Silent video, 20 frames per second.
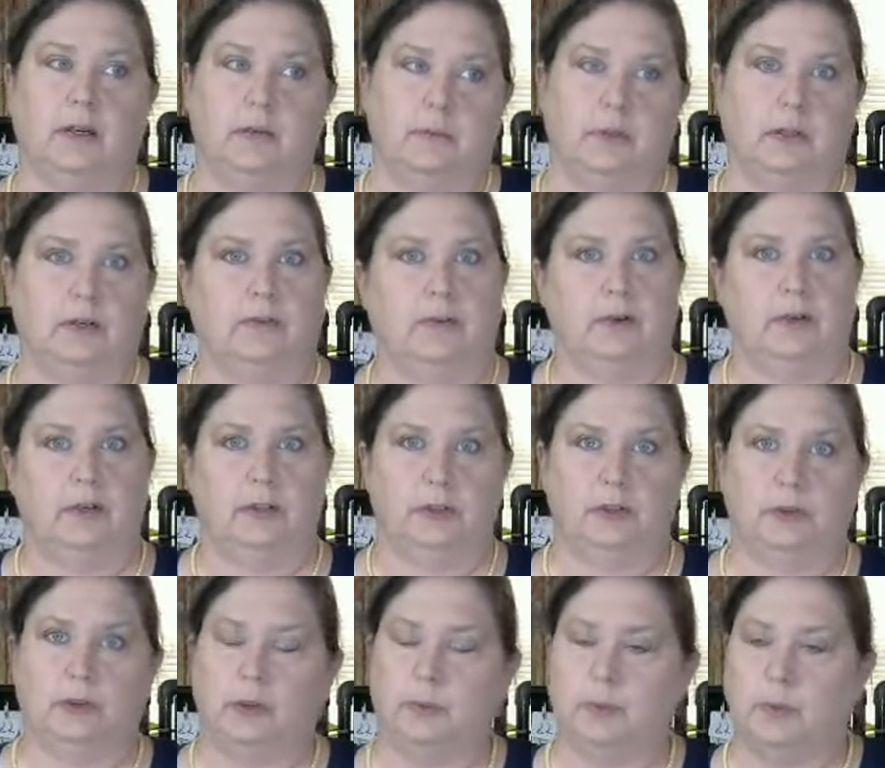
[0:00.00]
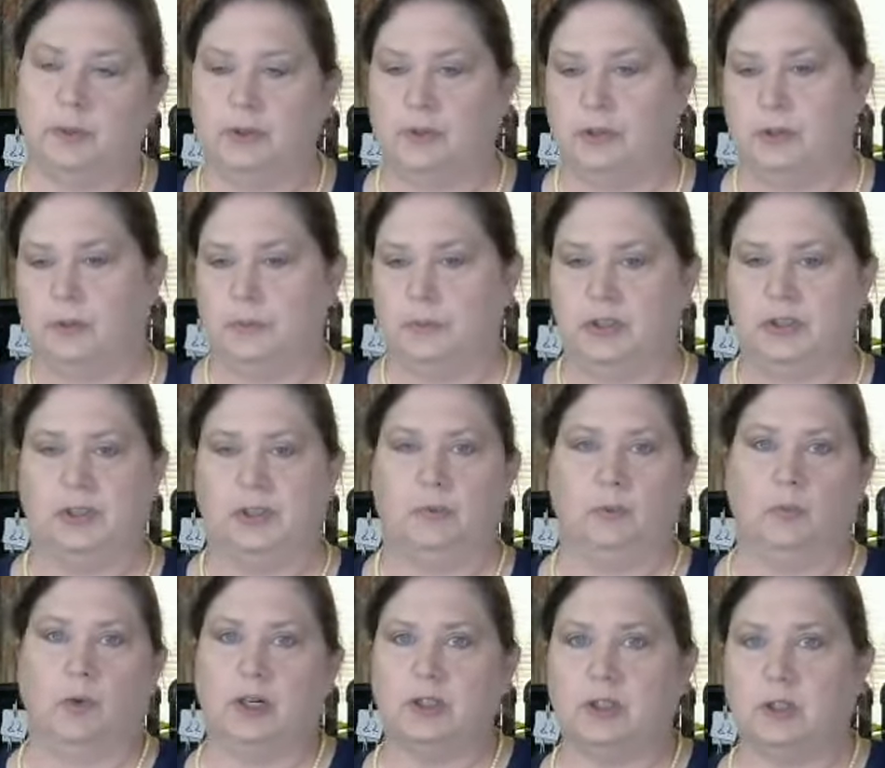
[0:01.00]
They're very durable, they're machine
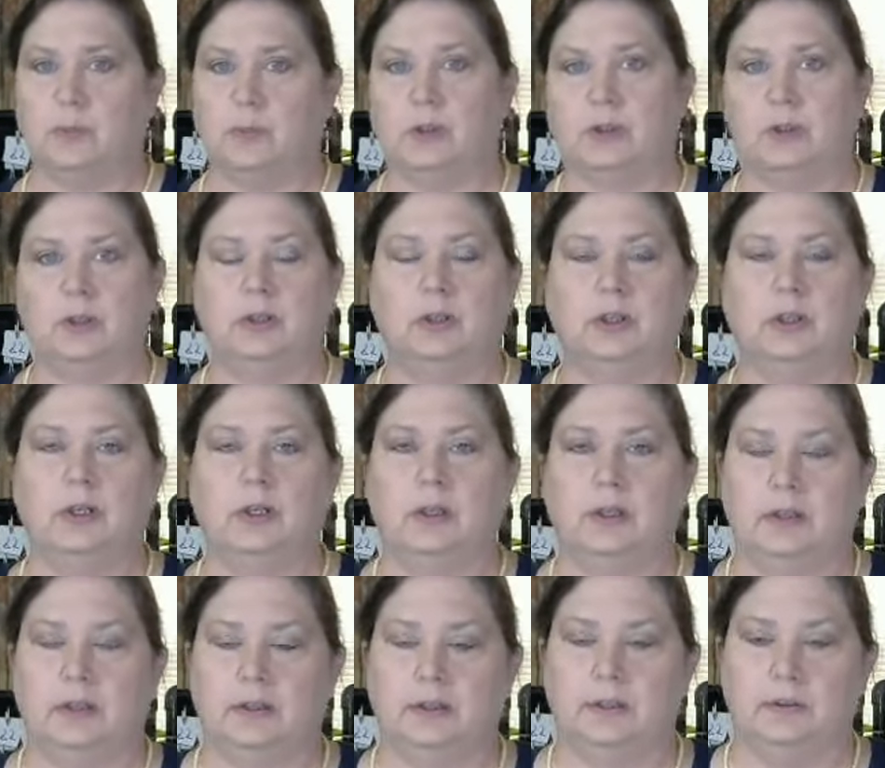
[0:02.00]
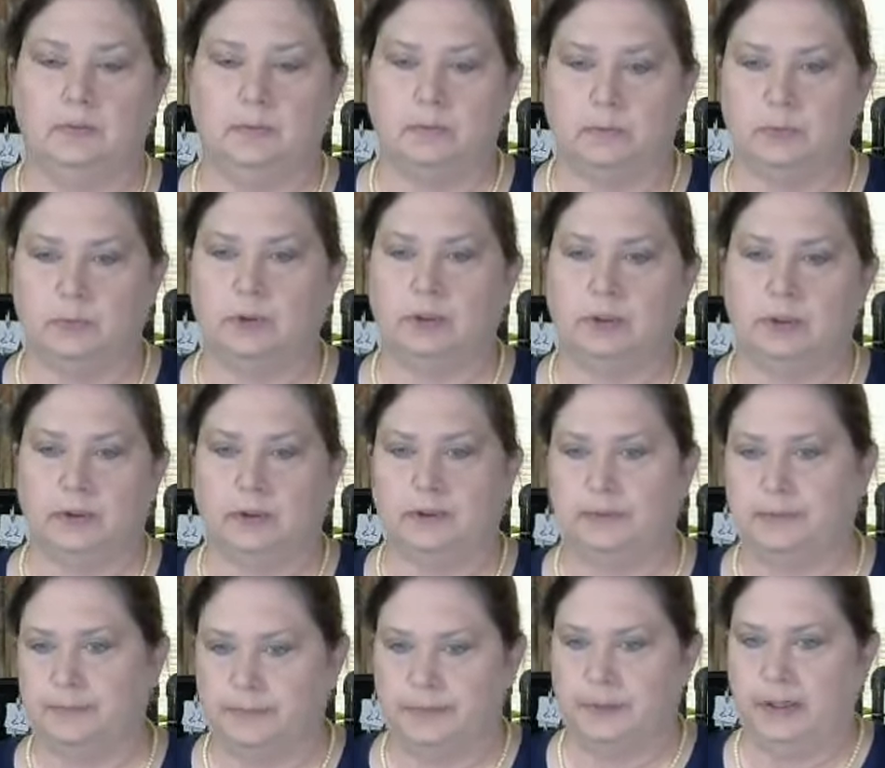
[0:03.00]
washable. So
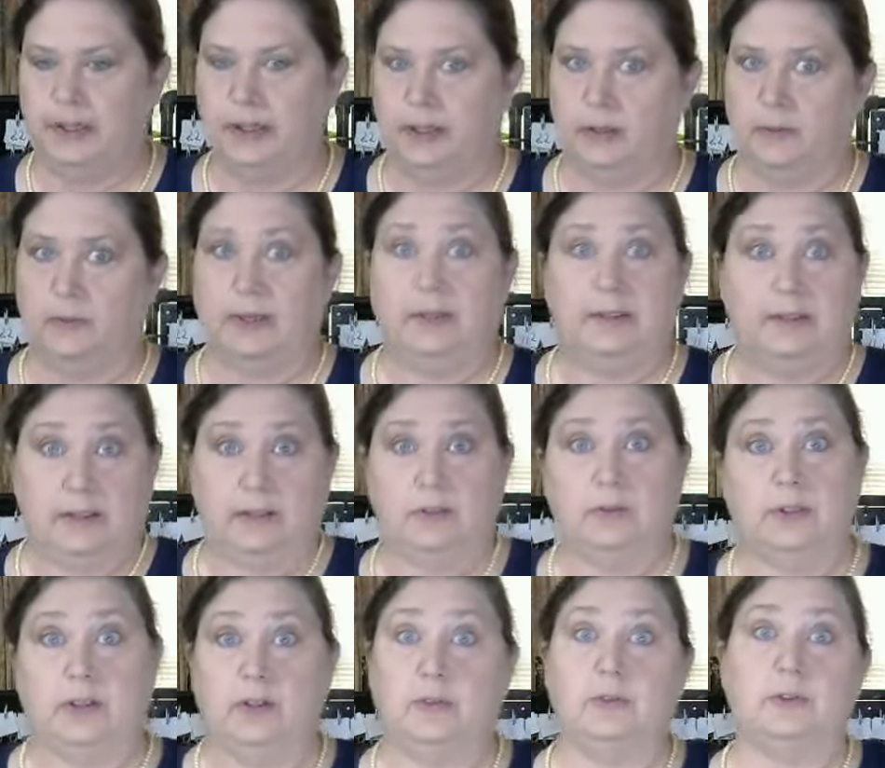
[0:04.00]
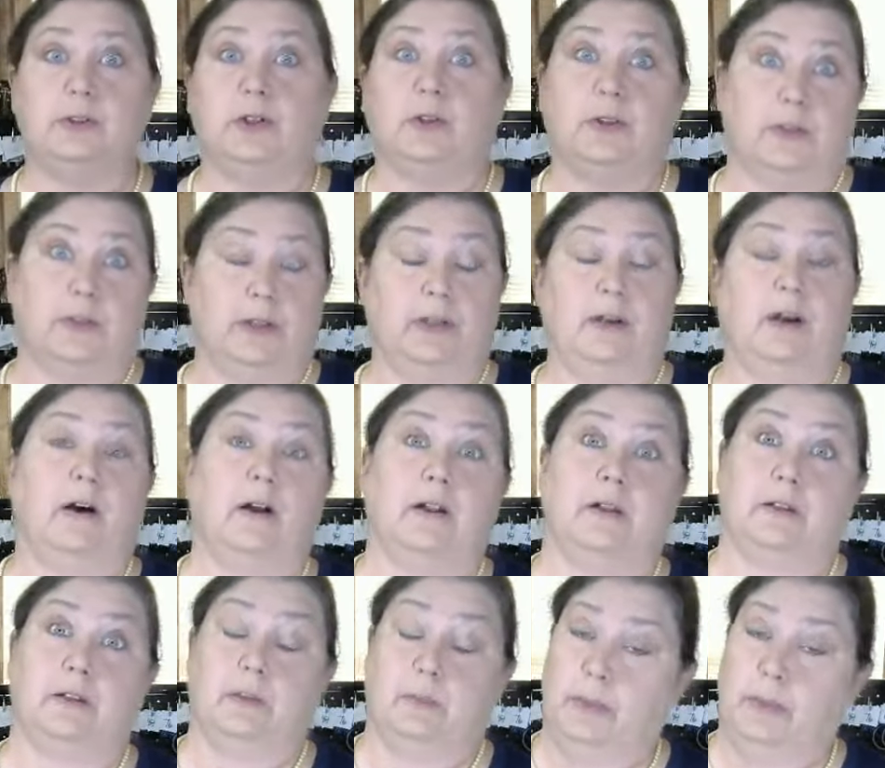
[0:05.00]
anyway, those are all
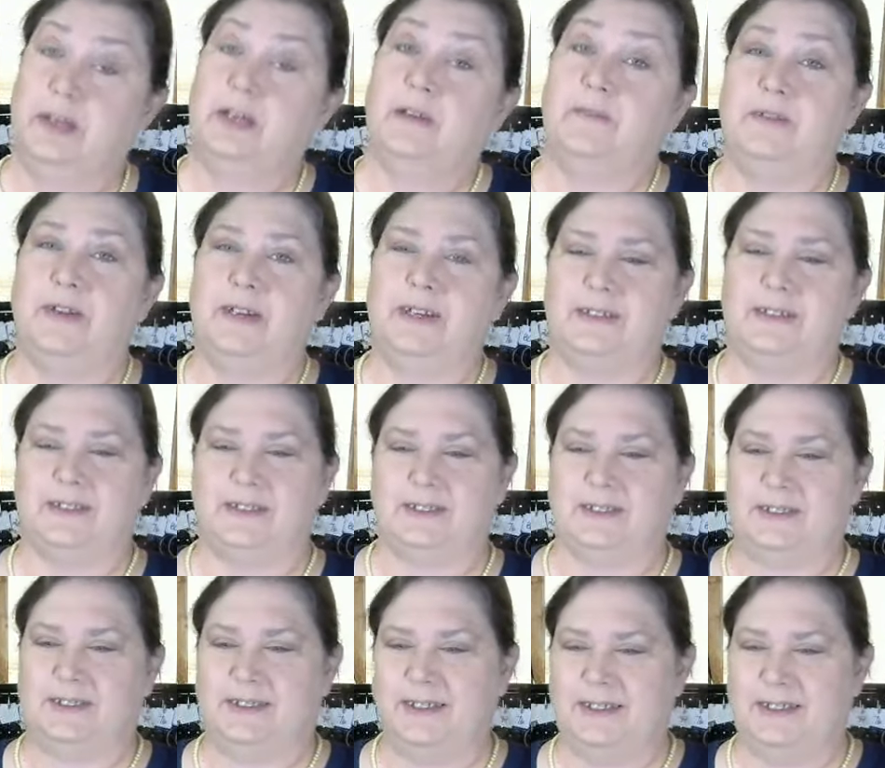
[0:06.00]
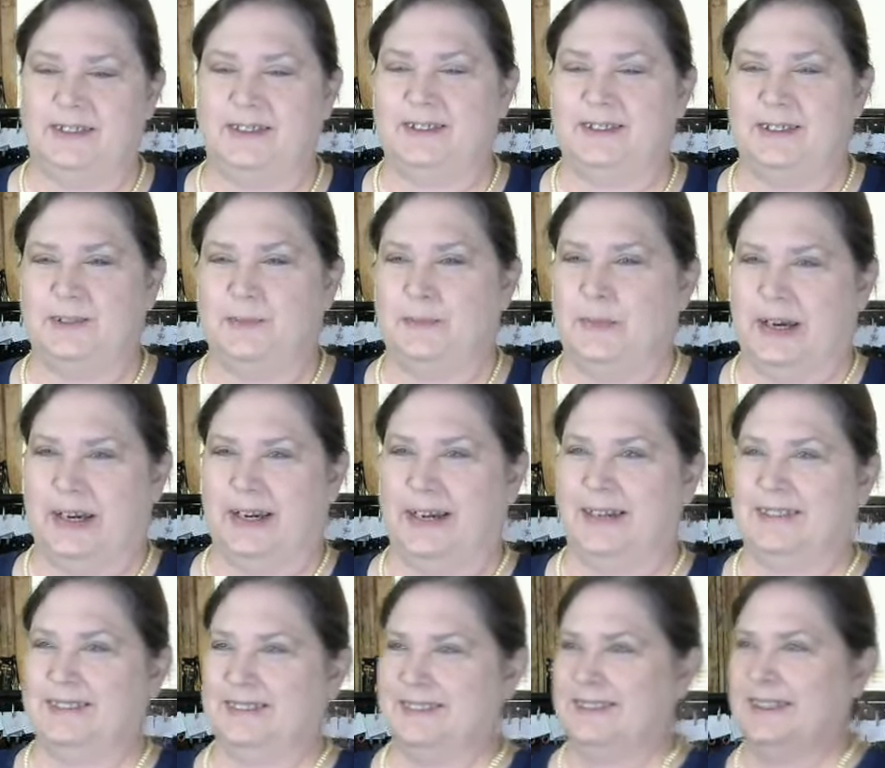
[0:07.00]
the benefits to these
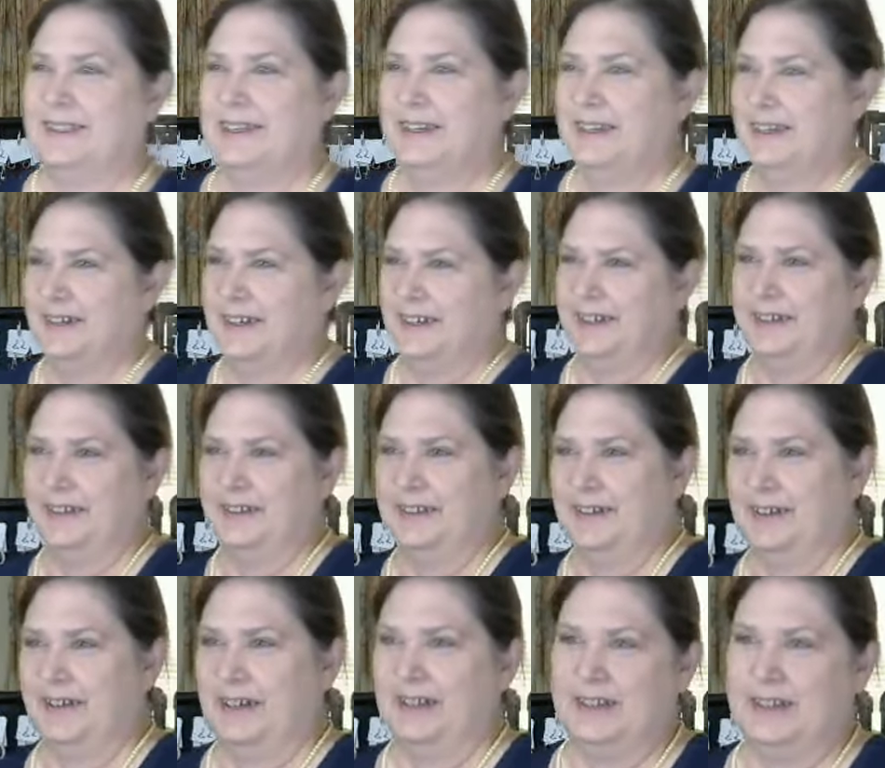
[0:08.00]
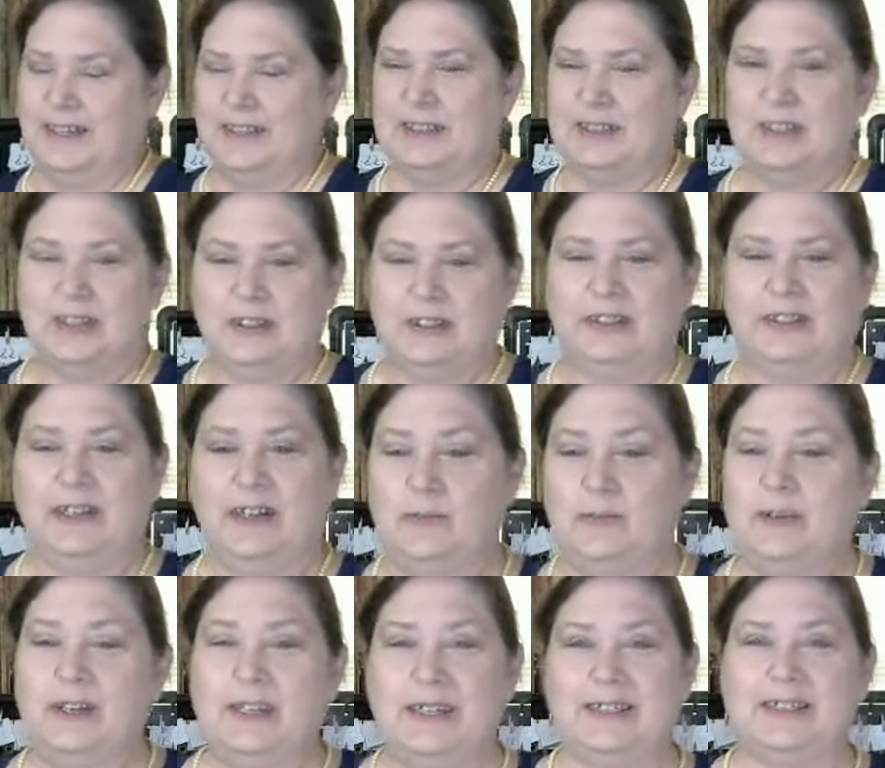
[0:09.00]
bags, and as you can see, I'm
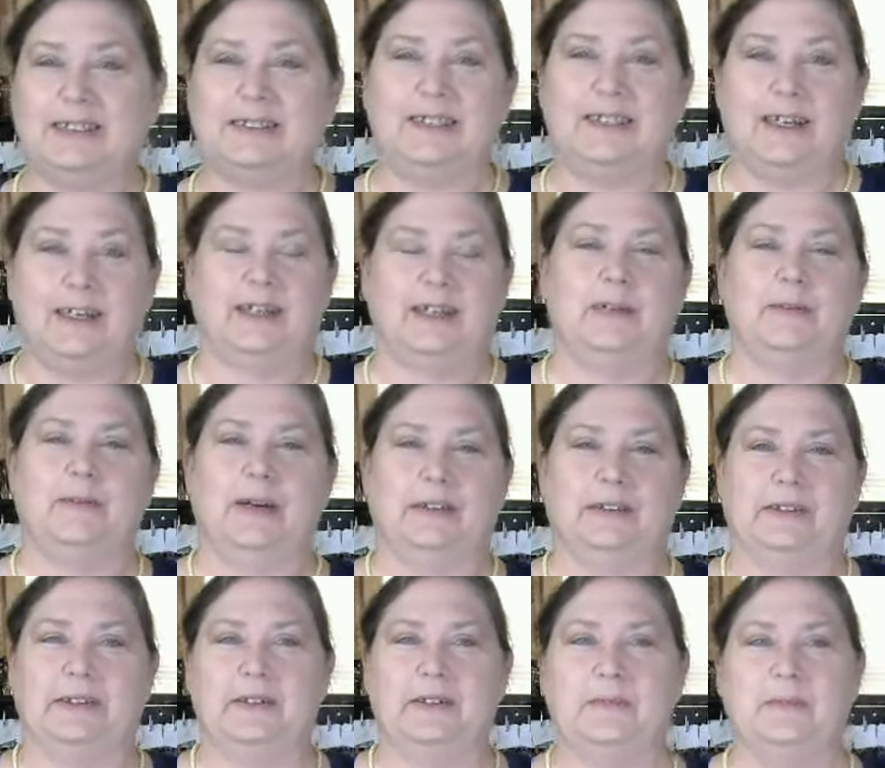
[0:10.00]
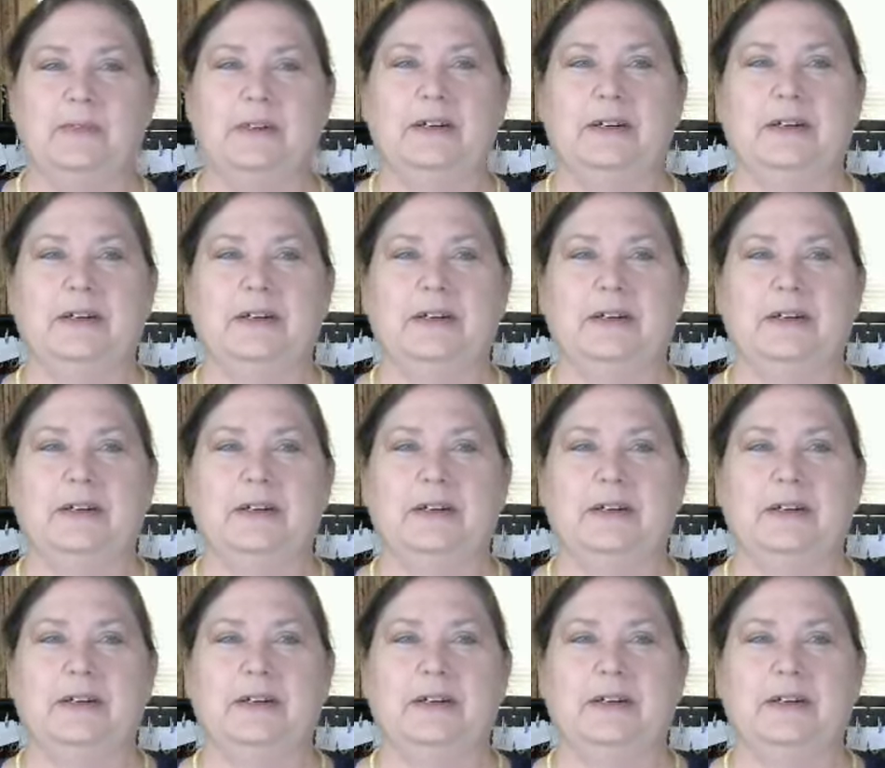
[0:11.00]
really excited about them.